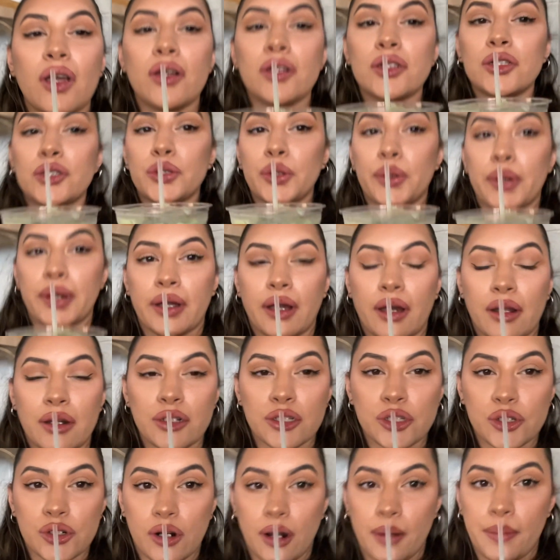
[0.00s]
So I got a
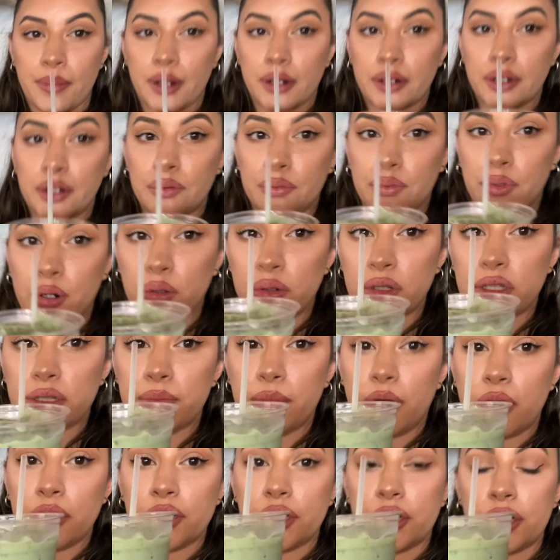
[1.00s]
strawberry rose
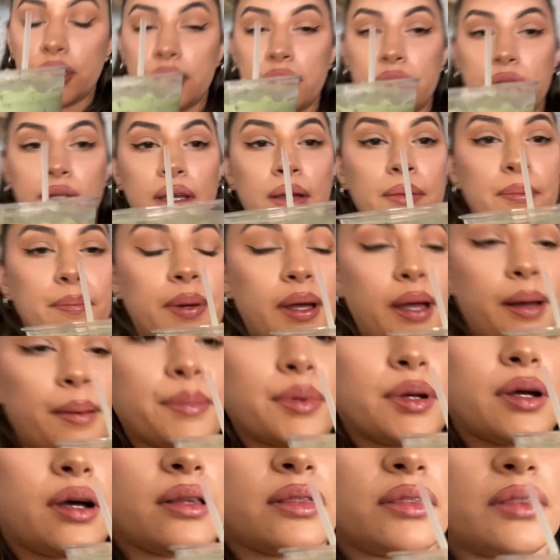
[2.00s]
matcha and Pam got